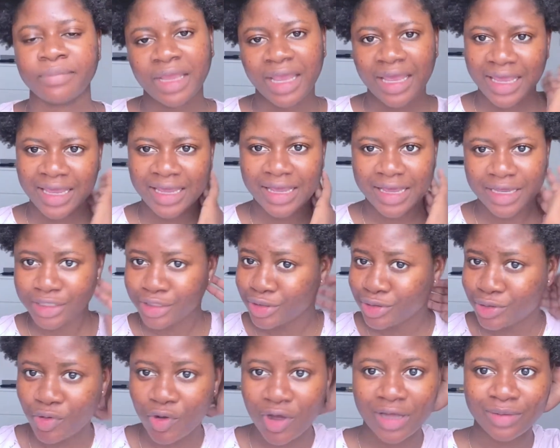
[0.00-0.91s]
Hey guys,
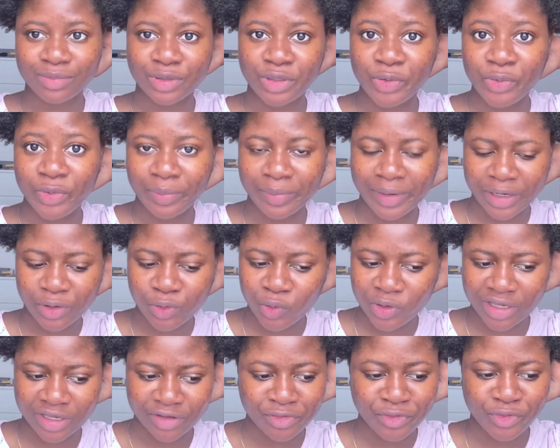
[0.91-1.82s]
so I'm done with my
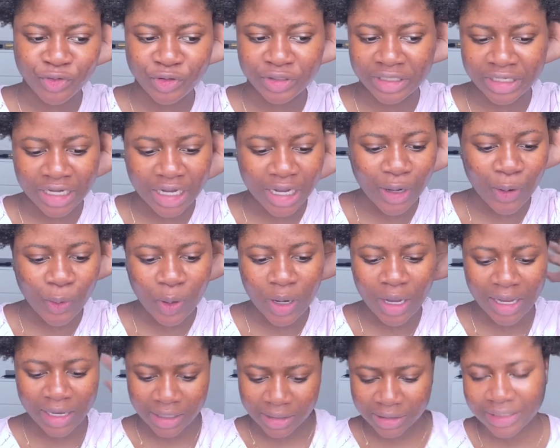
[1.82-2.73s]
cooking for now
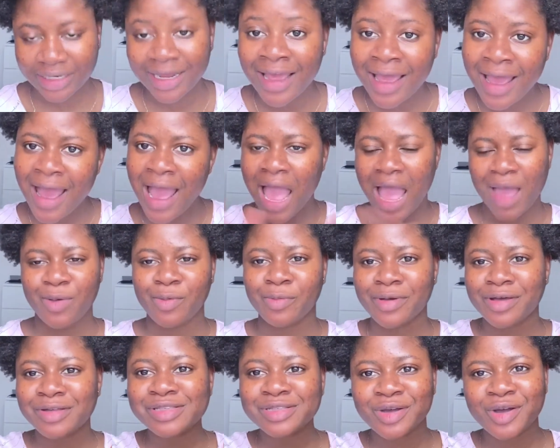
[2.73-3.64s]
and I'm
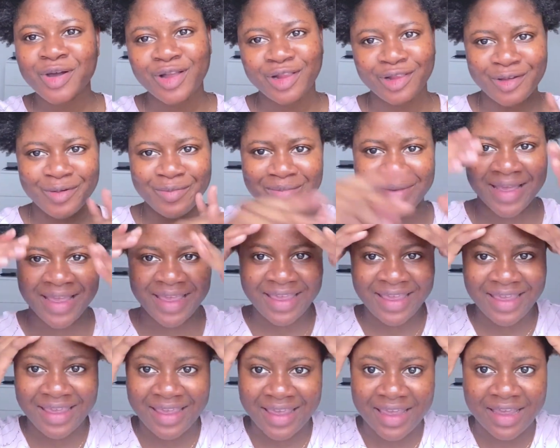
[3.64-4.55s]
about to color my
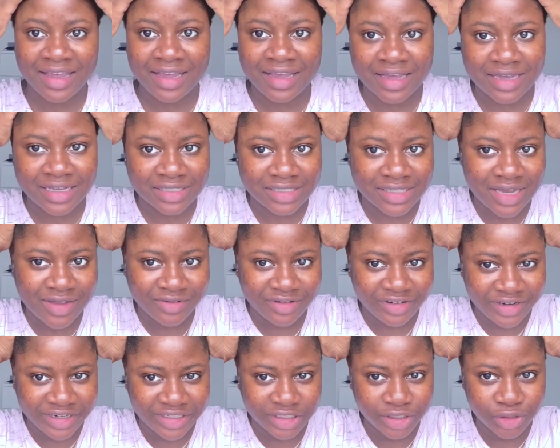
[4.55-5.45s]
hair. You can see I've
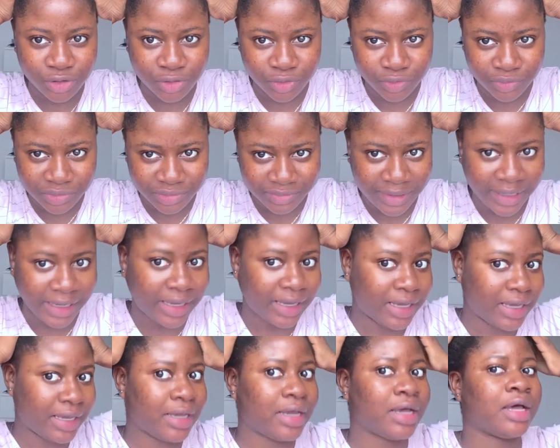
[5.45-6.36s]
already combed my
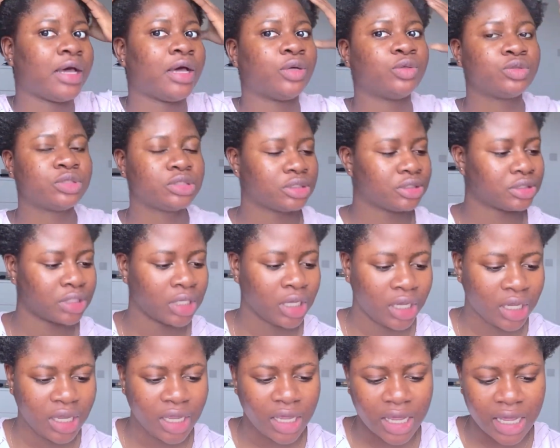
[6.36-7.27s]
hair out
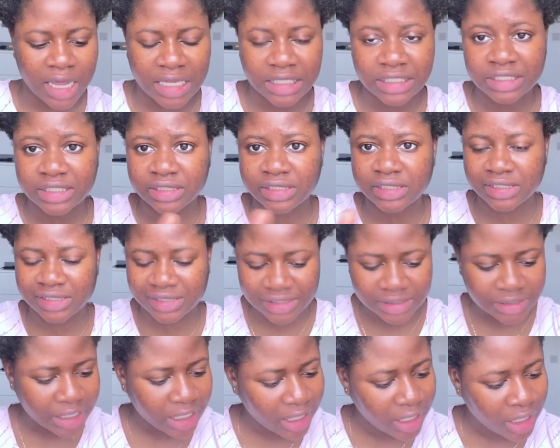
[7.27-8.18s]
and
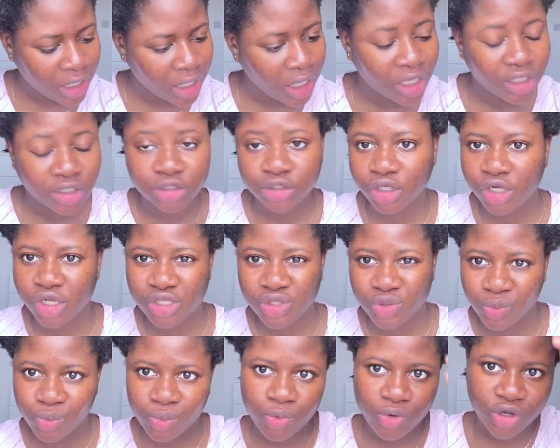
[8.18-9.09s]
it's not
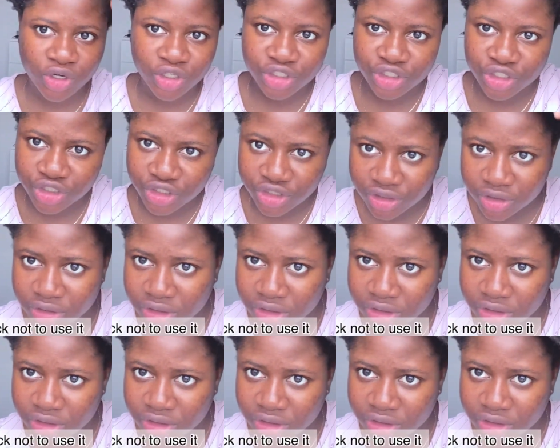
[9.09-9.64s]
washed.